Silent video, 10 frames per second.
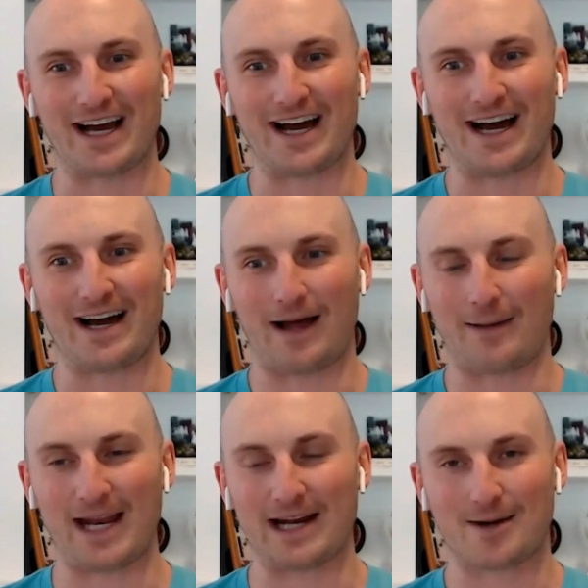A, I
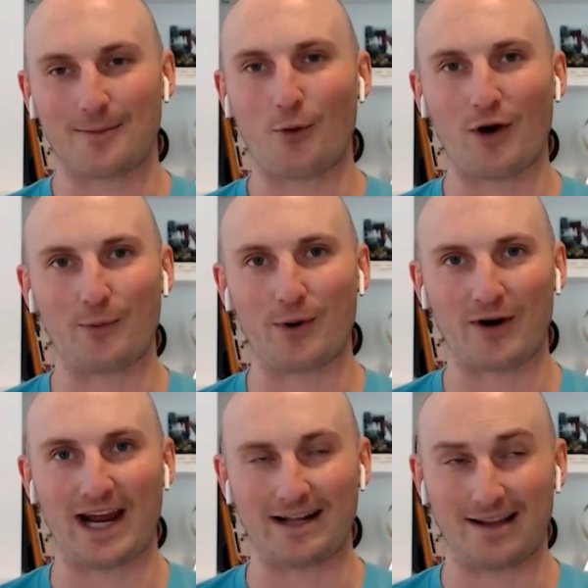mean, at some point, we were
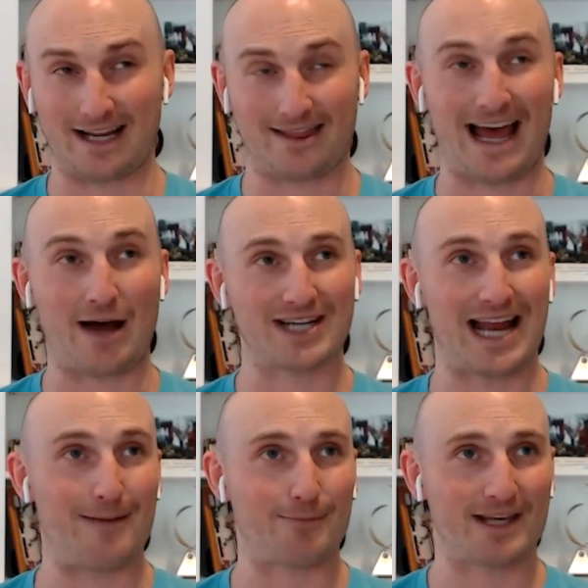getting like a thousand
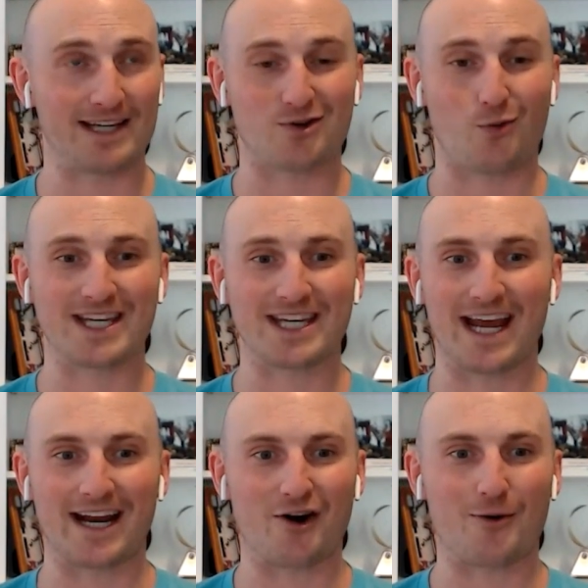applicants a week to
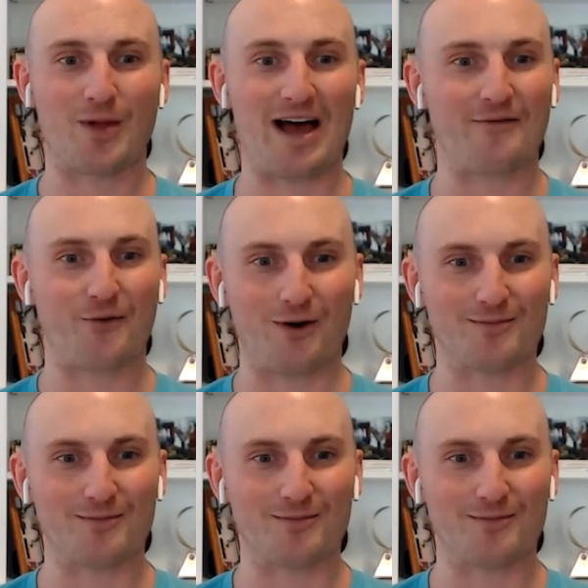get on our platform.